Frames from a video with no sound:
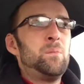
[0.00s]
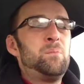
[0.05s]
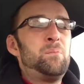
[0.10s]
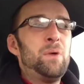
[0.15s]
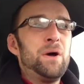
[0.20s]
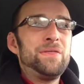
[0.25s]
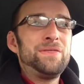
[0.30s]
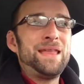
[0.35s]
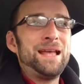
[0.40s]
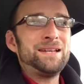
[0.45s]

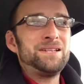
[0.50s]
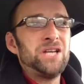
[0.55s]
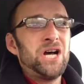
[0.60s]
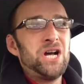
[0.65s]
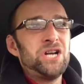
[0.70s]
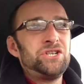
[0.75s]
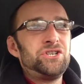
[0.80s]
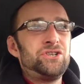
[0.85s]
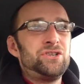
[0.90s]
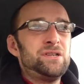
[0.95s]
But that
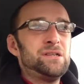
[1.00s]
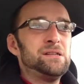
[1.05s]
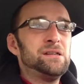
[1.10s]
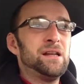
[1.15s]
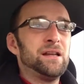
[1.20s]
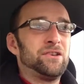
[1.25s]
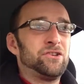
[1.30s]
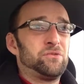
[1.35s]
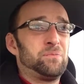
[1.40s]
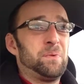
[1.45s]
touch
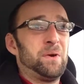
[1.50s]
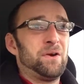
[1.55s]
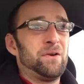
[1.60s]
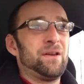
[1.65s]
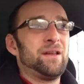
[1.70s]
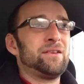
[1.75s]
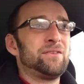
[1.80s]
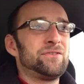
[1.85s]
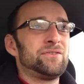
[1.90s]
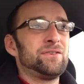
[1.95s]

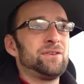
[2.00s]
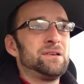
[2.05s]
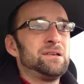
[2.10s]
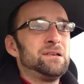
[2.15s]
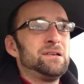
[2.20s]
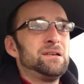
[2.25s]
experience,